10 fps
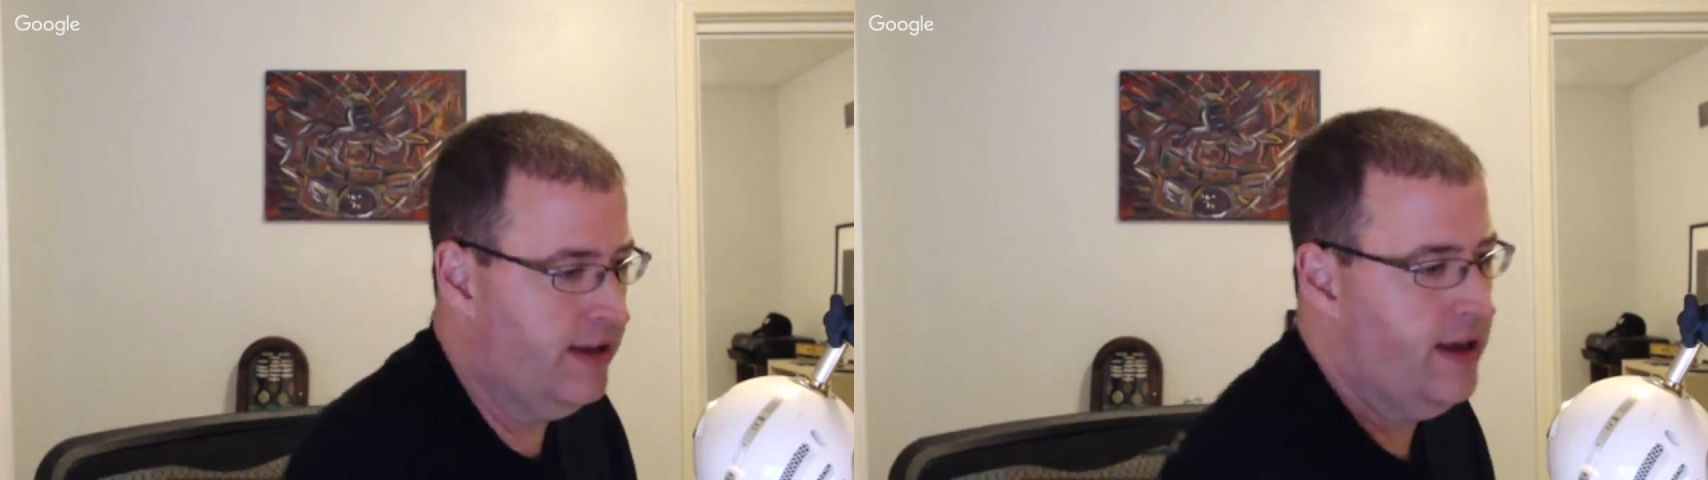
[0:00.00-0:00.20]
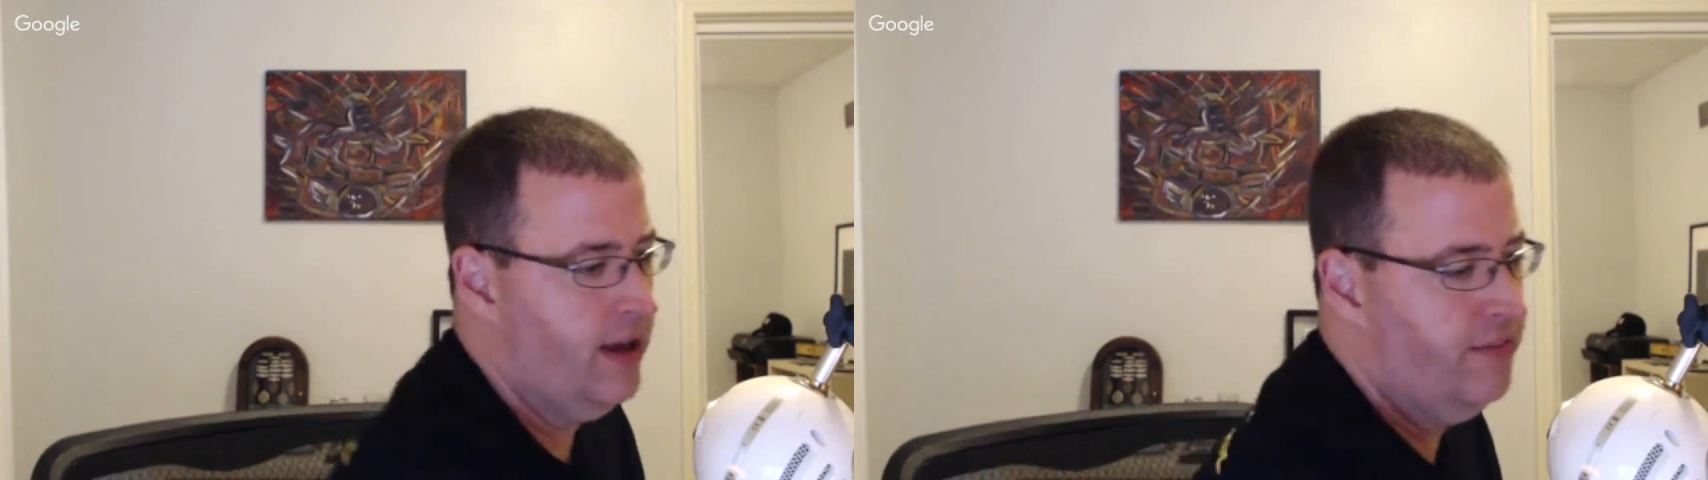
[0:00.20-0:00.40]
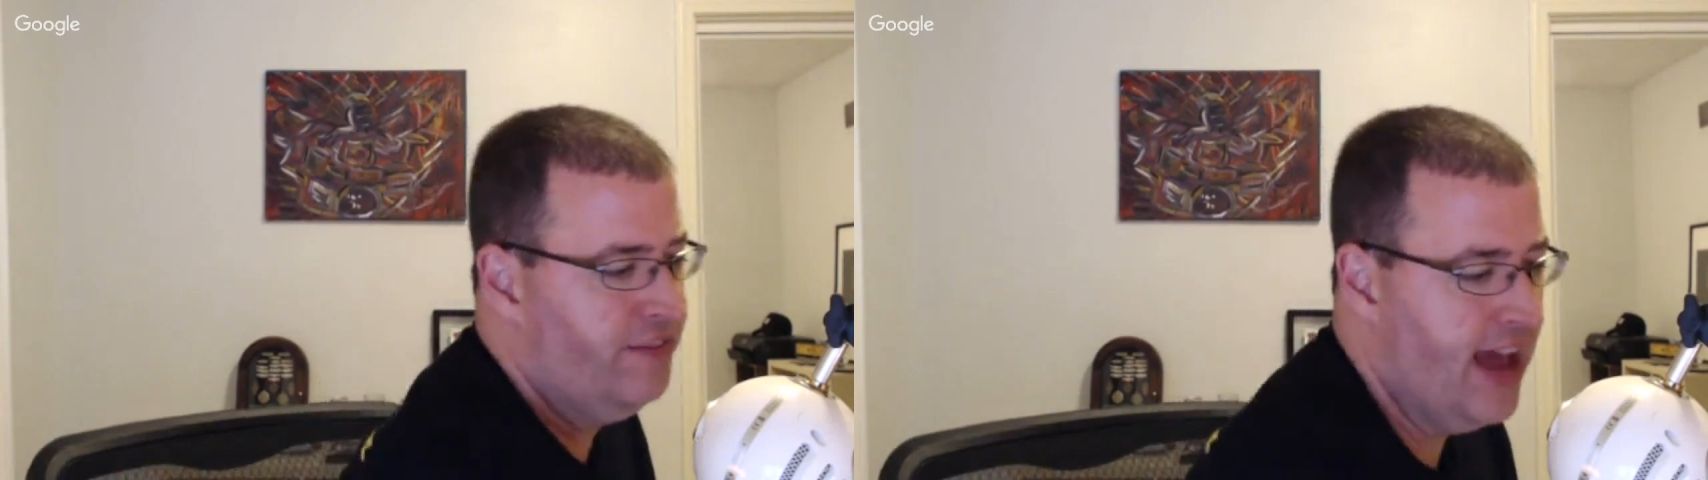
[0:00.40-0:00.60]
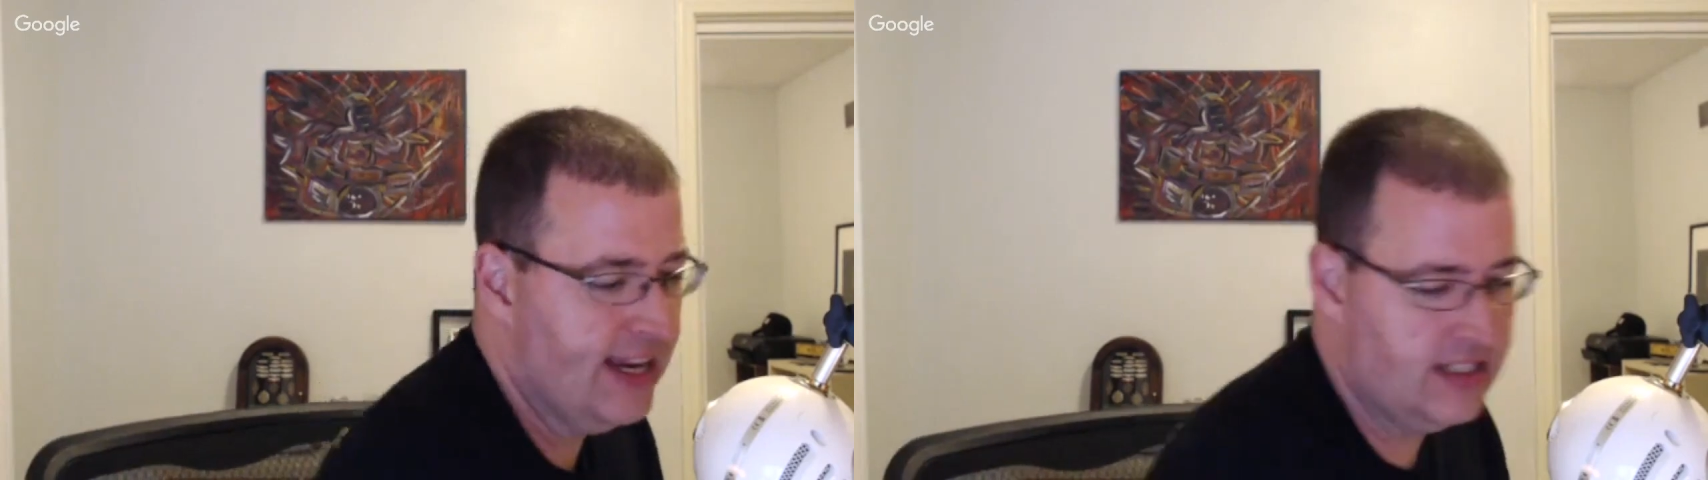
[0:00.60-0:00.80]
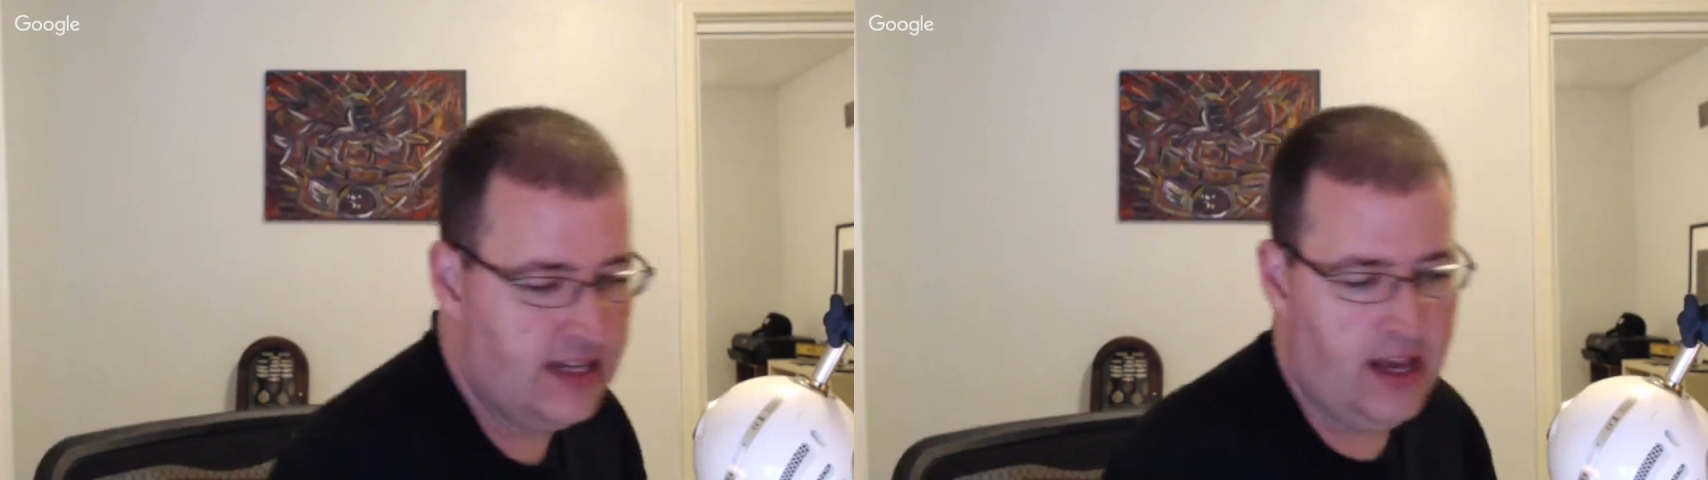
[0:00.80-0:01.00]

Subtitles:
In fact,